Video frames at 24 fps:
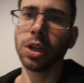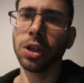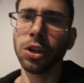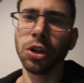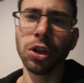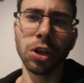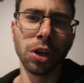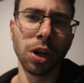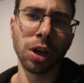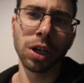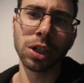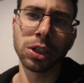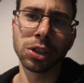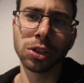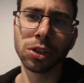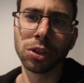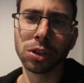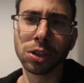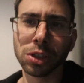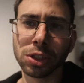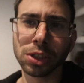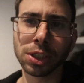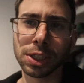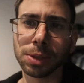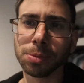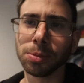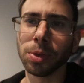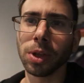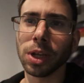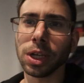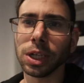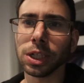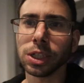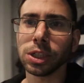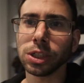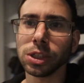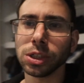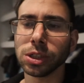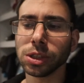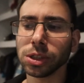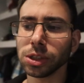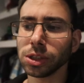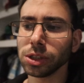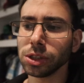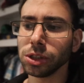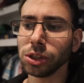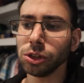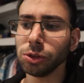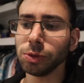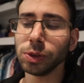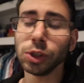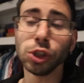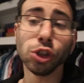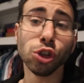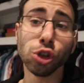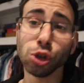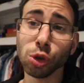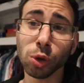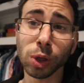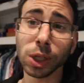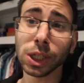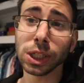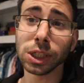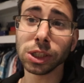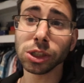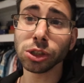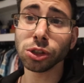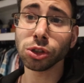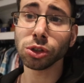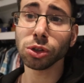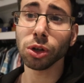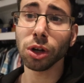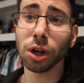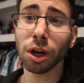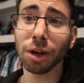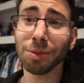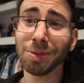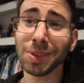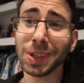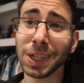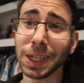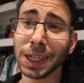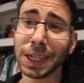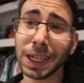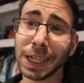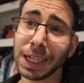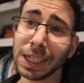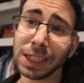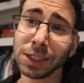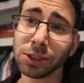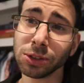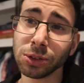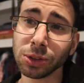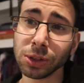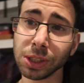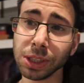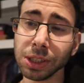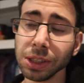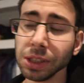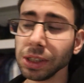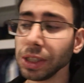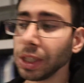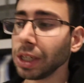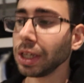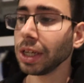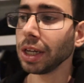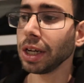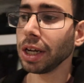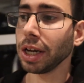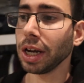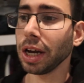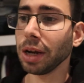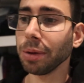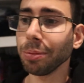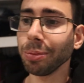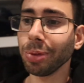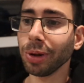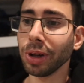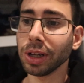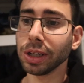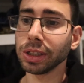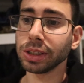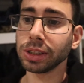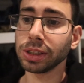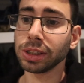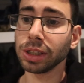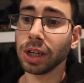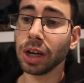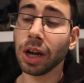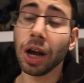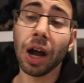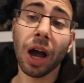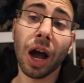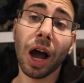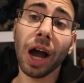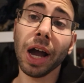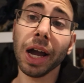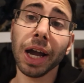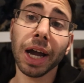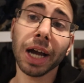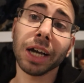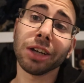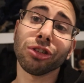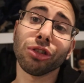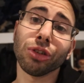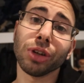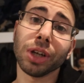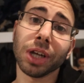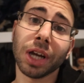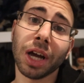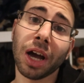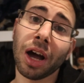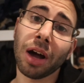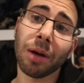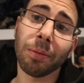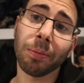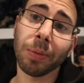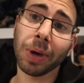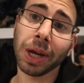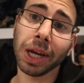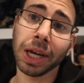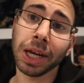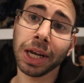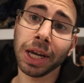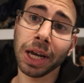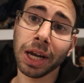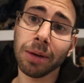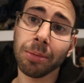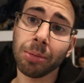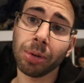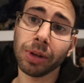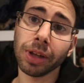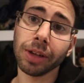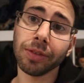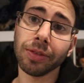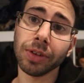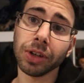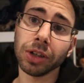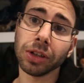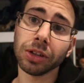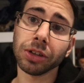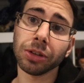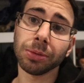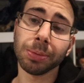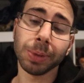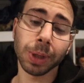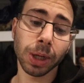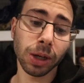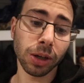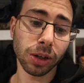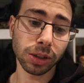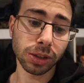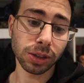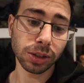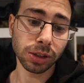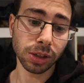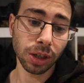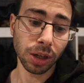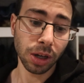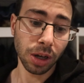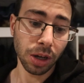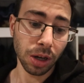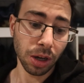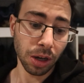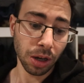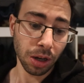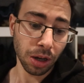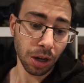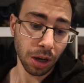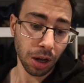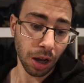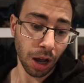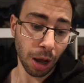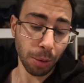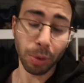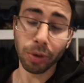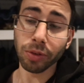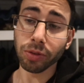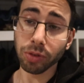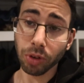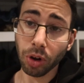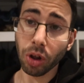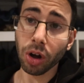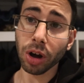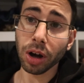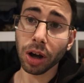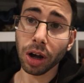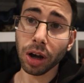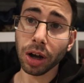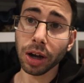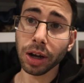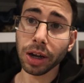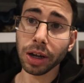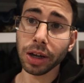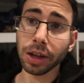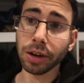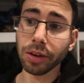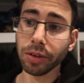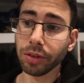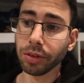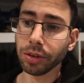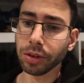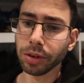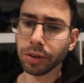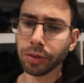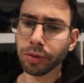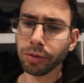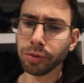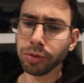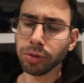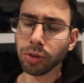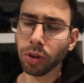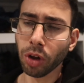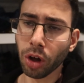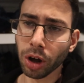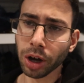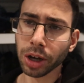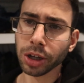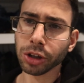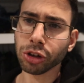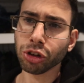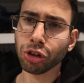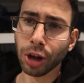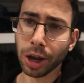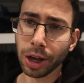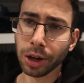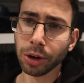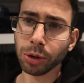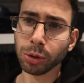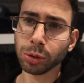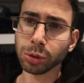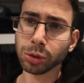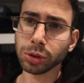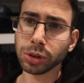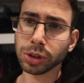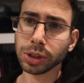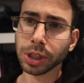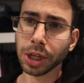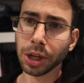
you guys don't seem like you enjoy it, so I'm going to cancel it, and plus, I actually can't make gameplay videos because I'm a vlogger, and vlogger channels